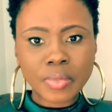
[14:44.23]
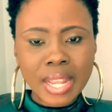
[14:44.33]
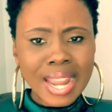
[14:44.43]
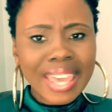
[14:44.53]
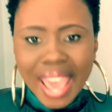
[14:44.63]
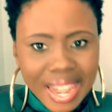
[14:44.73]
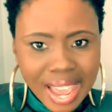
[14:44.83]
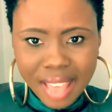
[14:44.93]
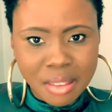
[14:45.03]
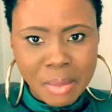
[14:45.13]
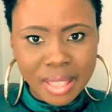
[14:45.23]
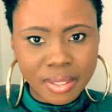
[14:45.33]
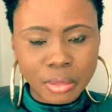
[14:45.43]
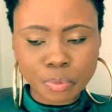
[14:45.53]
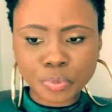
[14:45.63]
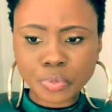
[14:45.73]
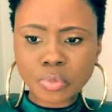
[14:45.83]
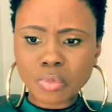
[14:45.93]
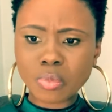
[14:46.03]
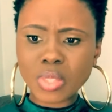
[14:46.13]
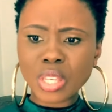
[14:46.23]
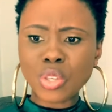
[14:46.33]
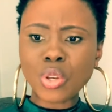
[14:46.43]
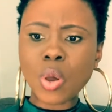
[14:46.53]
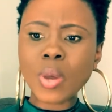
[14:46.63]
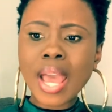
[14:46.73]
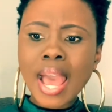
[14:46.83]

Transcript: like any other mother, you know.